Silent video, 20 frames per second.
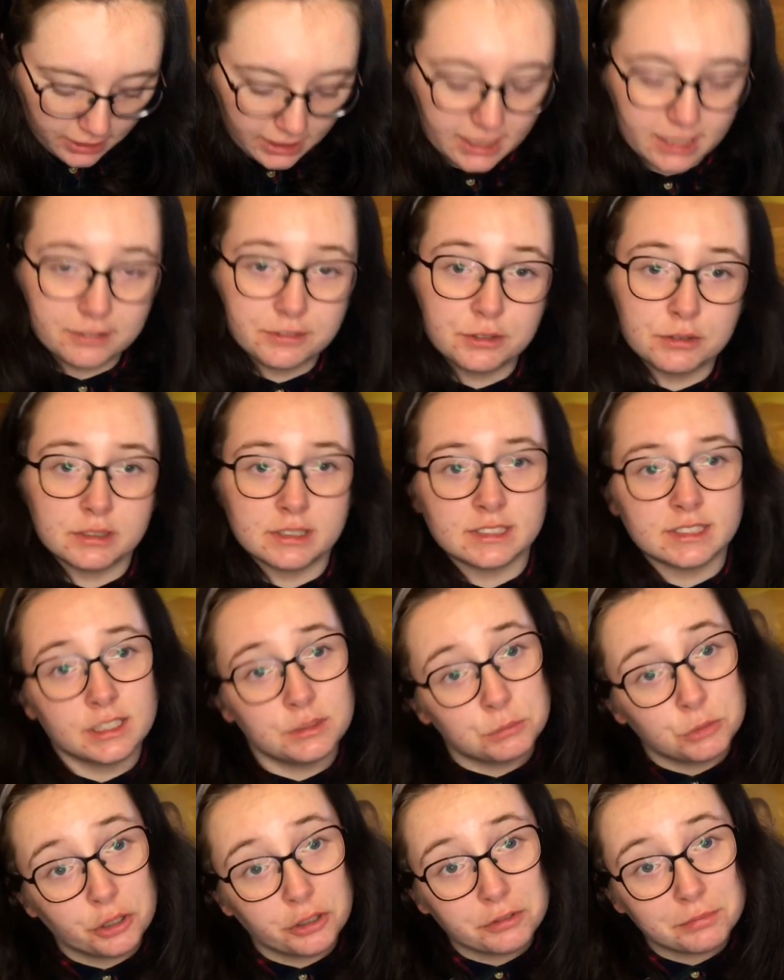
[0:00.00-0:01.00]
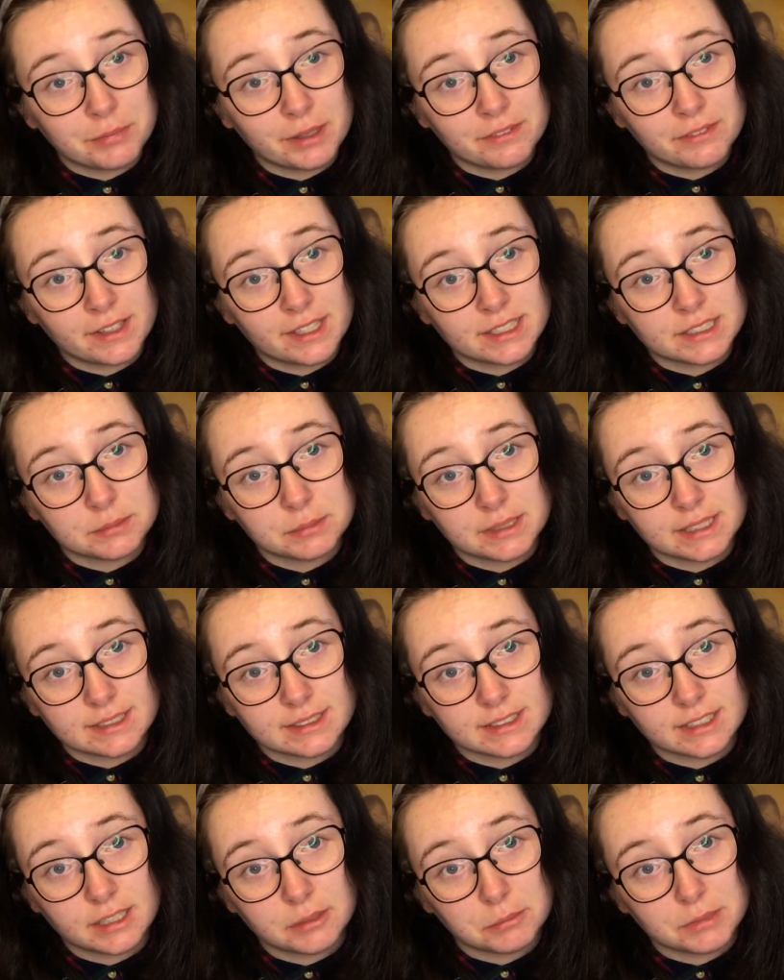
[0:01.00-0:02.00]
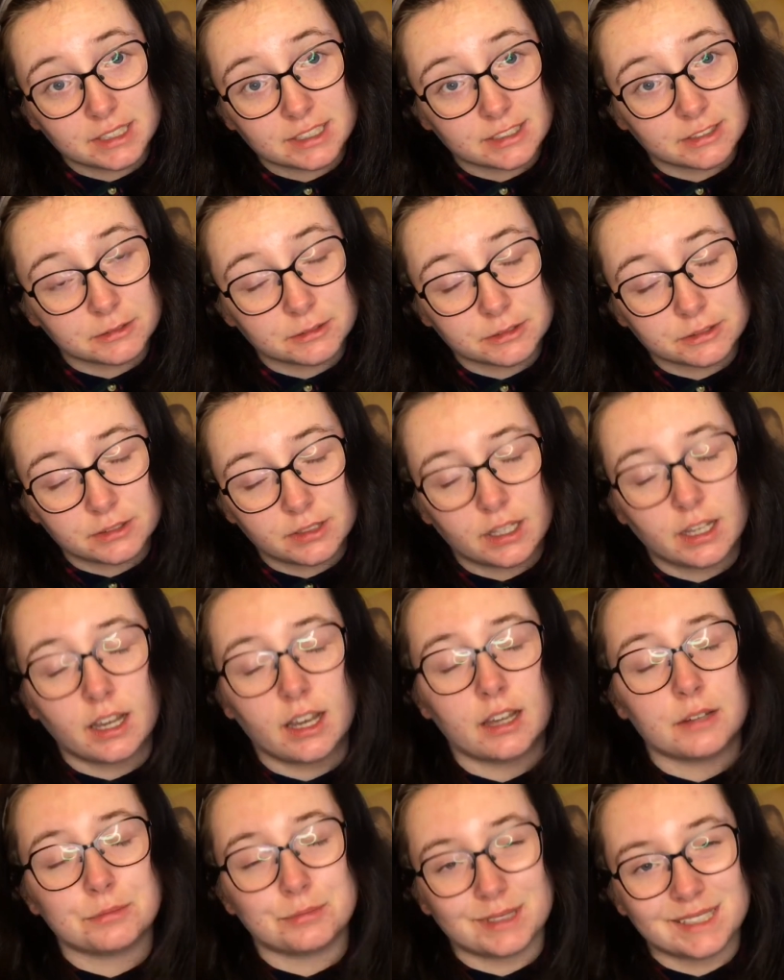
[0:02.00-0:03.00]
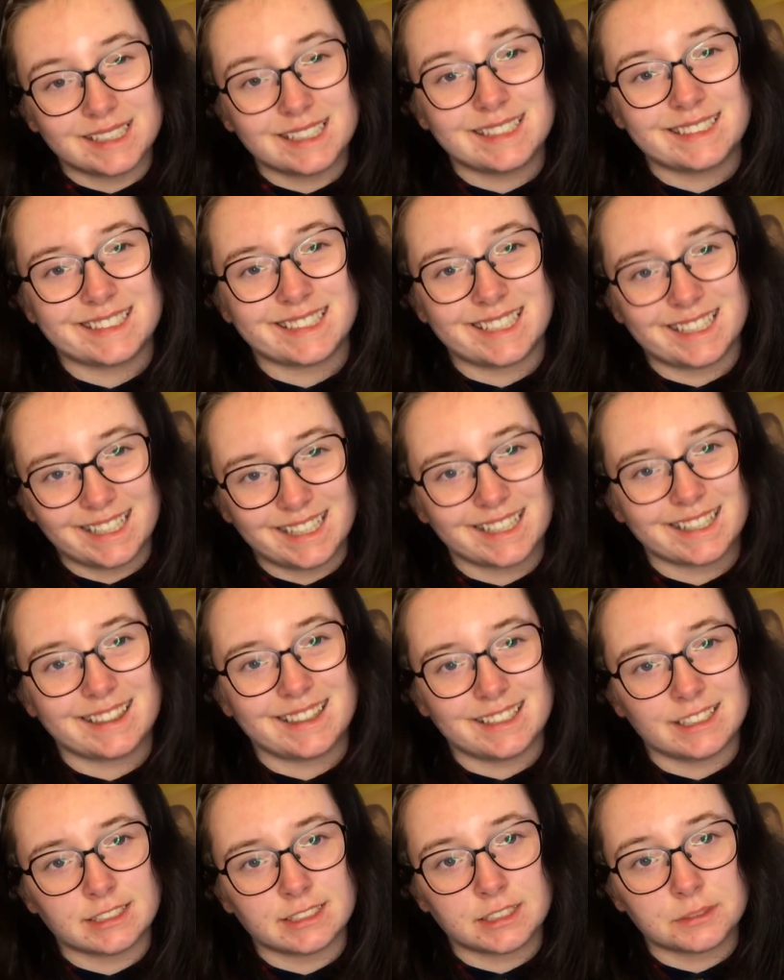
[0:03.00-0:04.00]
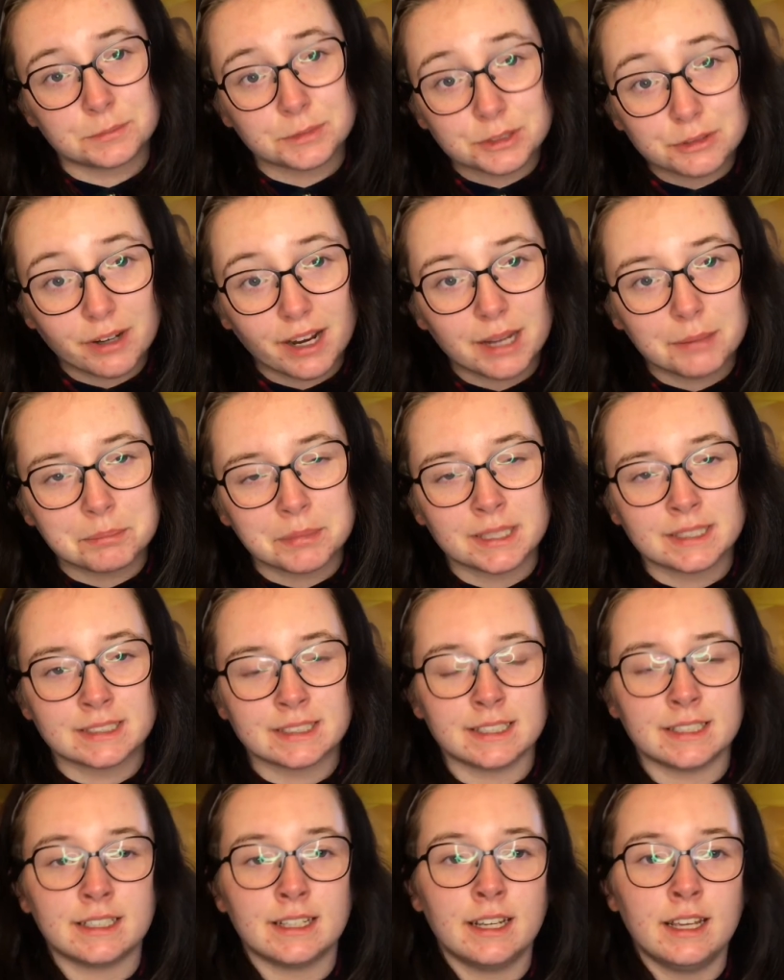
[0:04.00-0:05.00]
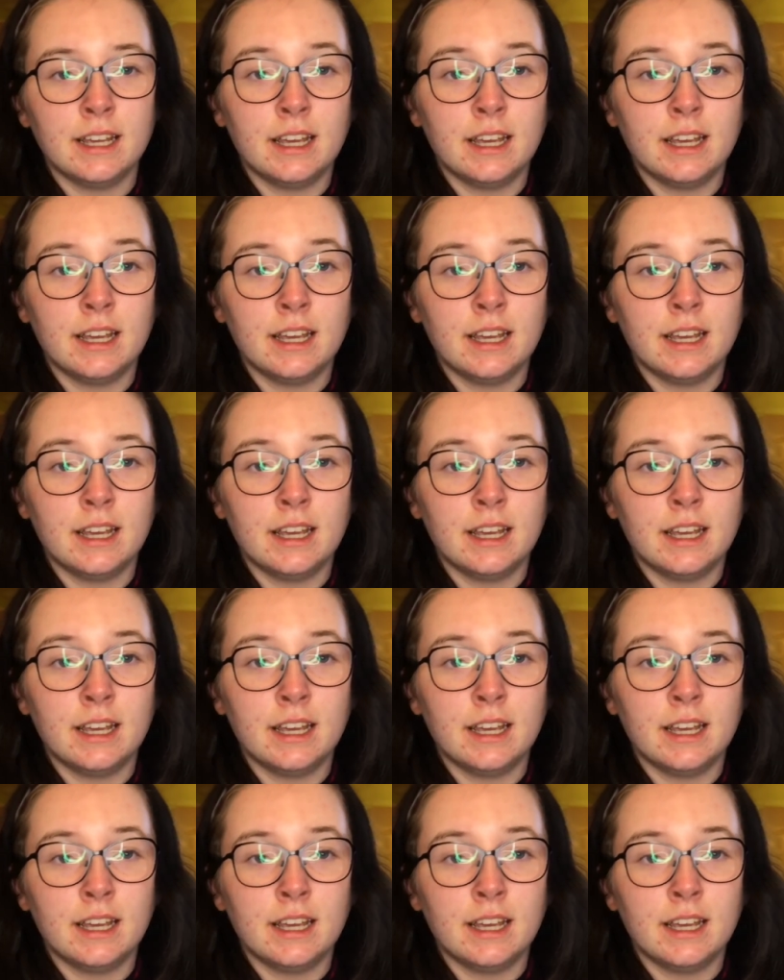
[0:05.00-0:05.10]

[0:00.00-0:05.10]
and if you want to see more of my face, please click the subscribe button.